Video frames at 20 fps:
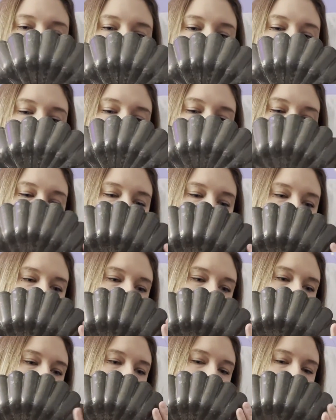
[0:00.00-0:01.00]
smaller than a
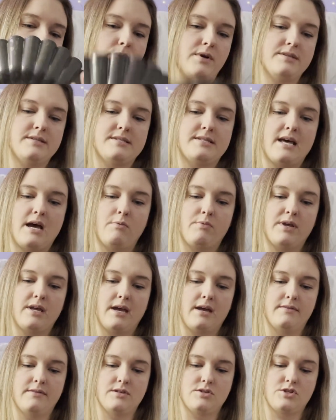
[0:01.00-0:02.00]
lot of the ones that we
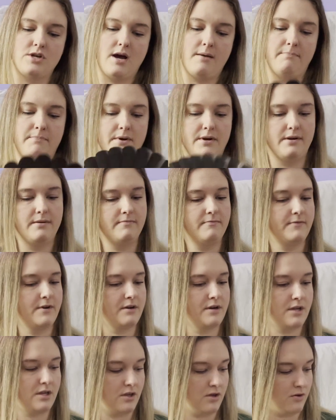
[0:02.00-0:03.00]
get in the shop, but
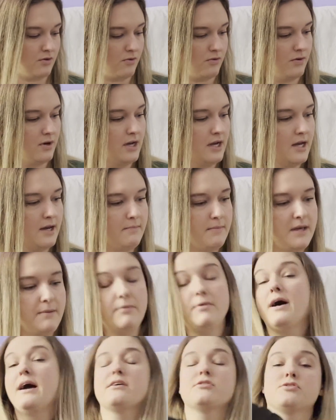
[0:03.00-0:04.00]
very cute.
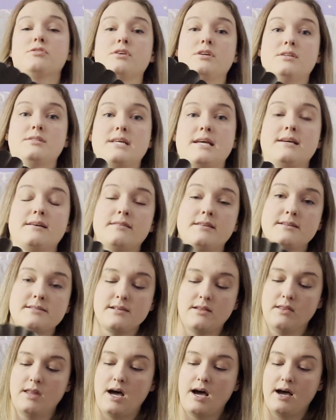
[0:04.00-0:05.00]
People actually take these a
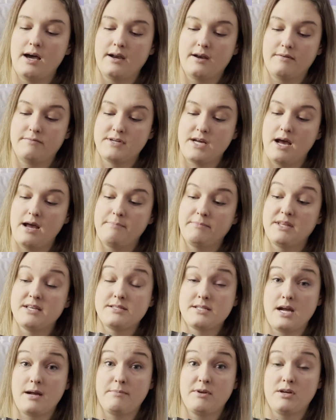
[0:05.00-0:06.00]
lot of time this
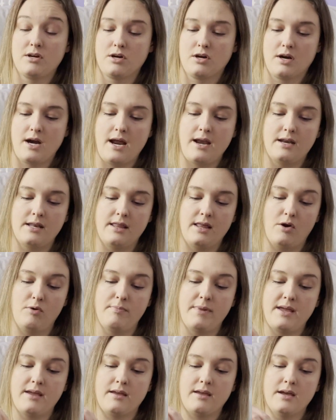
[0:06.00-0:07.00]
time of year, and they'll
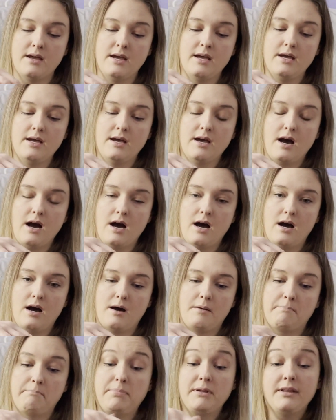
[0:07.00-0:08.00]
make
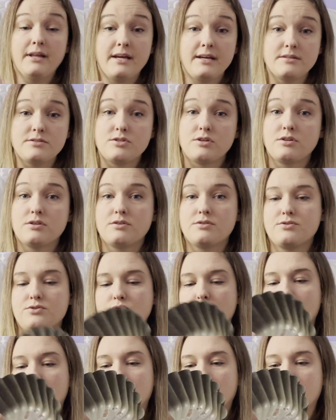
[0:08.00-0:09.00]
planters
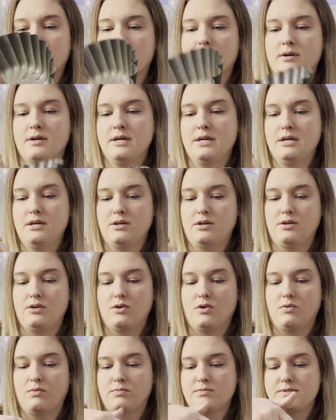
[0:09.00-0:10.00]
or, you
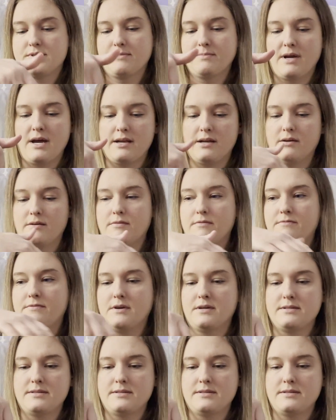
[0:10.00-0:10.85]
know, some kind of